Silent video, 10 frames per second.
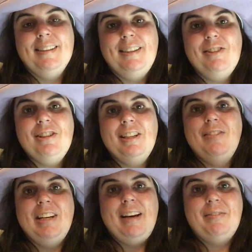you could
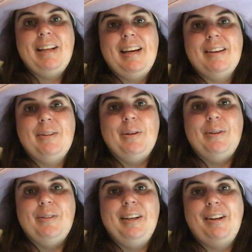even have like a
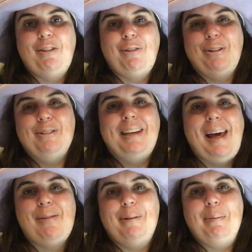little, another little
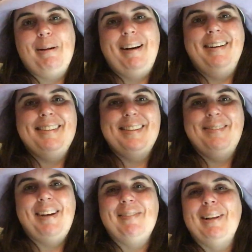gathering box.
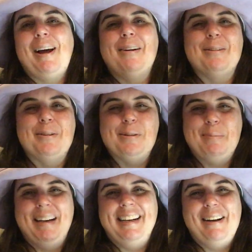We have a lot of those
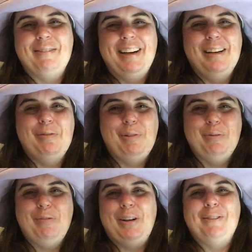by now, right? If we we're
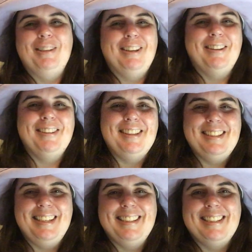following all these
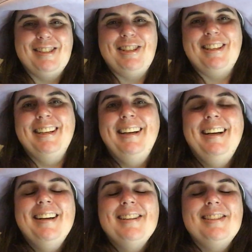things that she
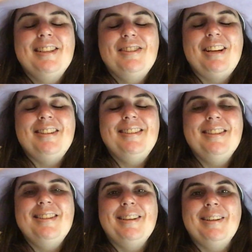suggests
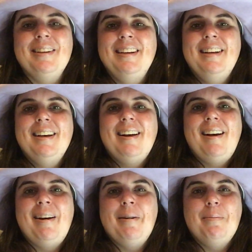this year.
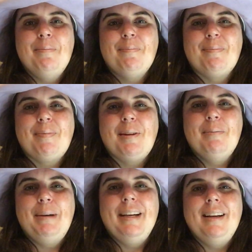Um,
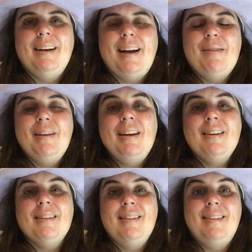but I
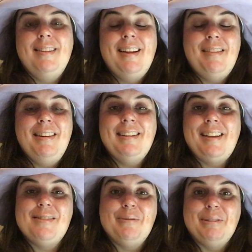think, I think
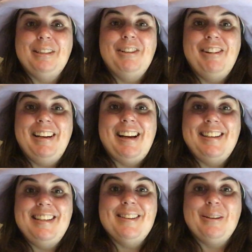that's a really great
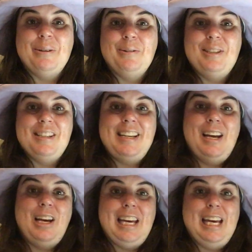idea though, to
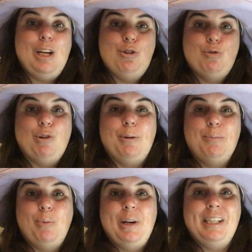take each
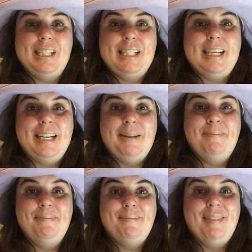room one at a time